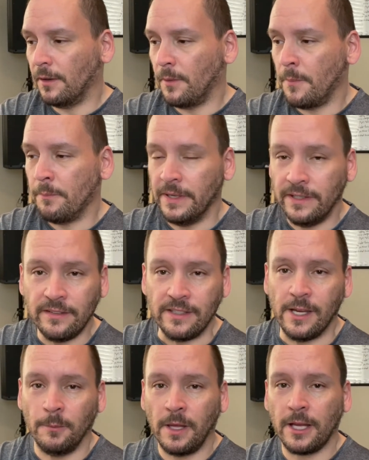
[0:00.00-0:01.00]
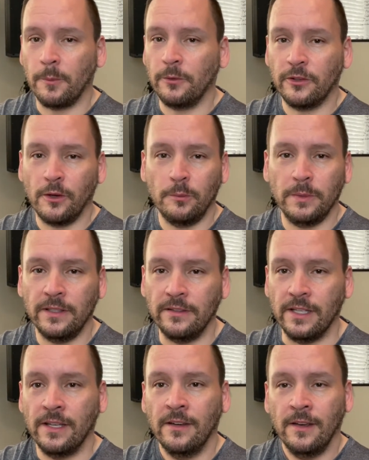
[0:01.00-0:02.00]
I'm busy. I'm so
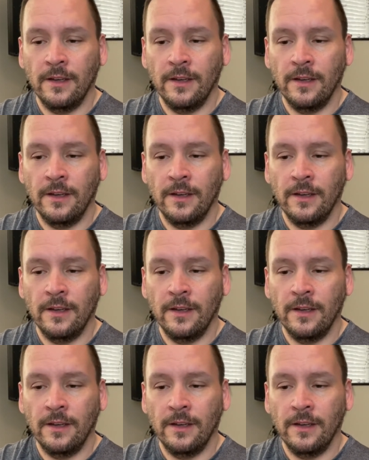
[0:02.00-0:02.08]
busy.